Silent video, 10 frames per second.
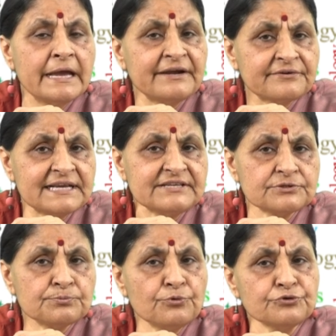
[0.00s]
At
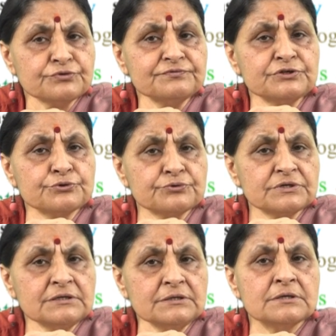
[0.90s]
rest, most of the
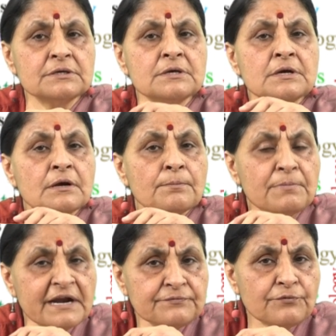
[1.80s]
total
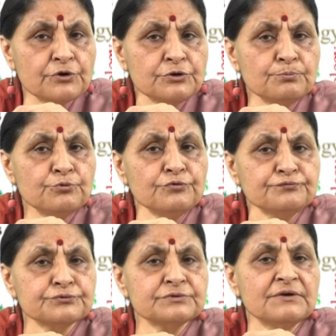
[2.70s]
blood volume
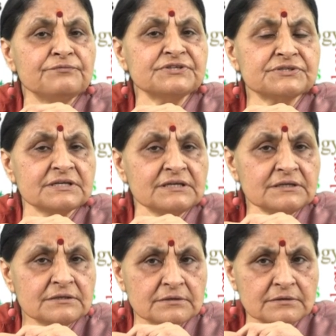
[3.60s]
moves to the
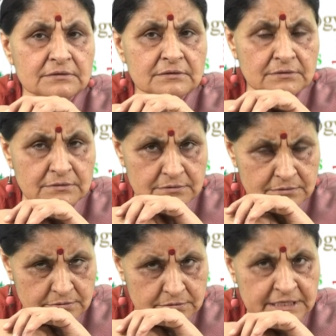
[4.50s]
visceral
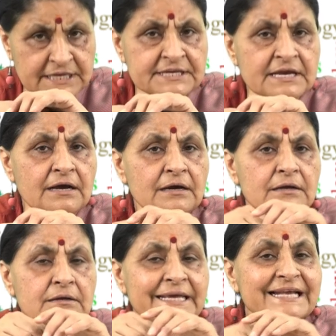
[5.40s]
area
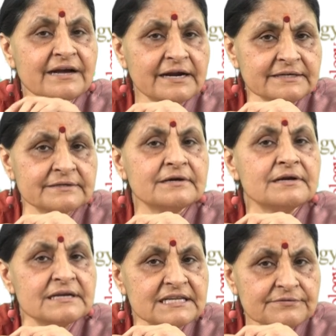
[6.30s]
like gut,
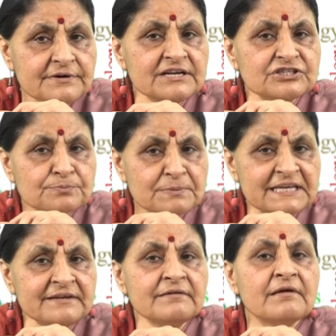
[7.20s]
liver,
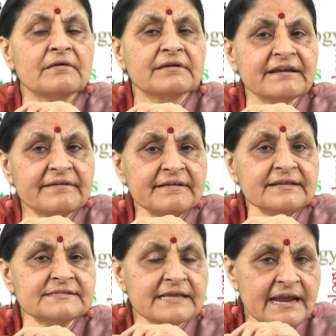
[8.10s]
spleen,
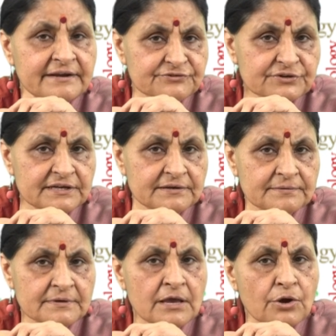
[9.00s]
kidneys and skin.
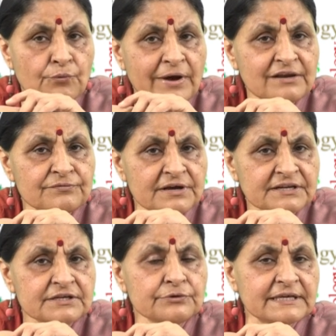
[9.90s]
While
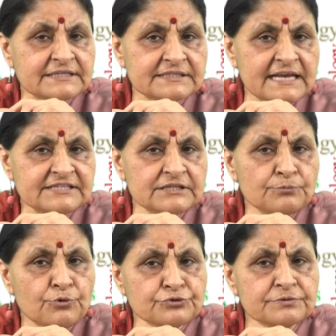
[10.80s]
working or exercising,
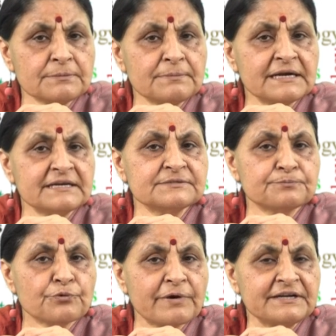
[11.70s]
most of the blood is
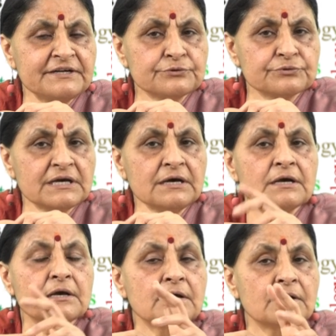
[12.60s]
provided to the
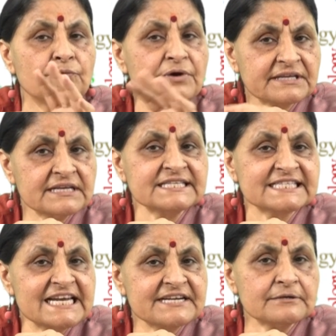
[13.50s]
working
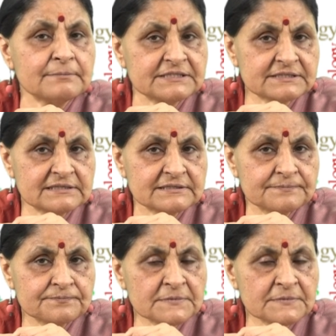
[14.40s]
skeletal muscles.